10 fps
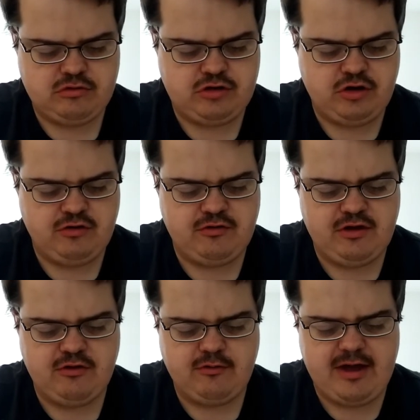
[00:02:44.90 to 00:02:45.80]
Do
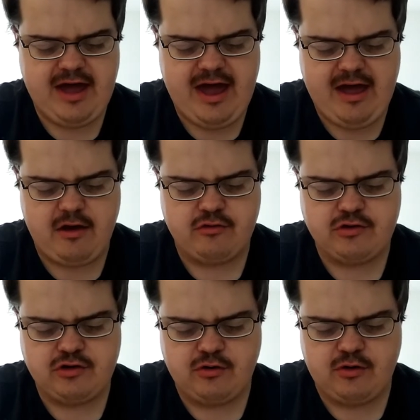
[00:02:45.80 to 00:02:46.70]
you count
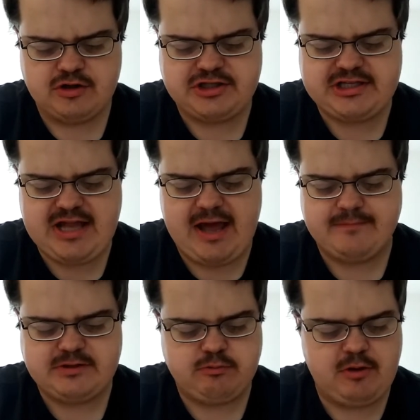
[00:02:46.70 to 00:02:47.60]
your
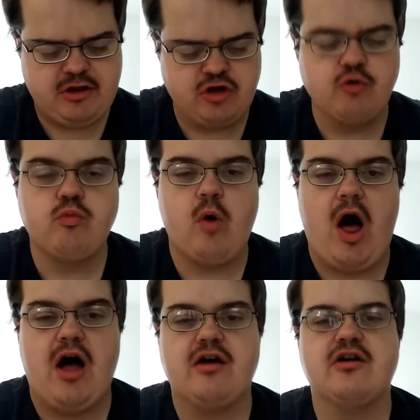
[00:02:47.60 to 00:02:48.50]
steps when you
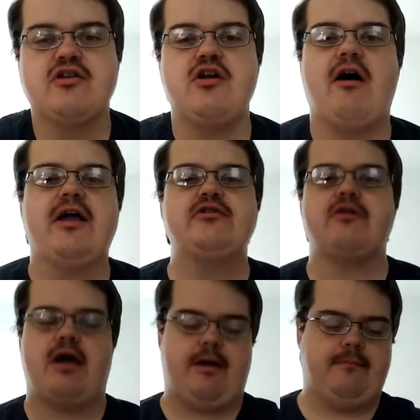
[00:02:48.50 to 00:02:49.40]
walk? No, I do
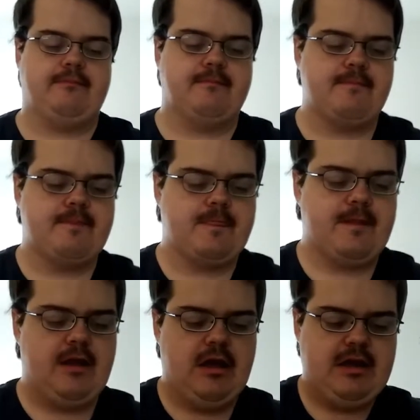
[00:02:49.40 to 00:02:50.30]
not.
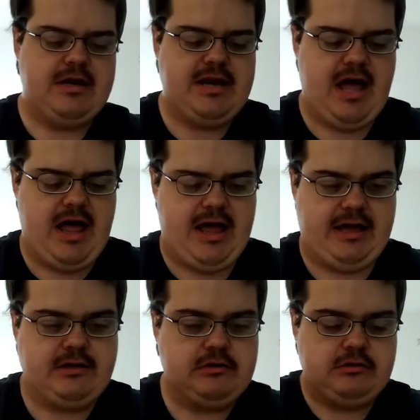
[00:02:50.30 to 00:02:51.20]

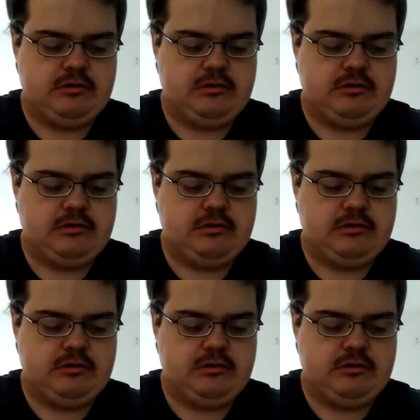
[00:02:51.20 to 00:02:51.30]
Nine.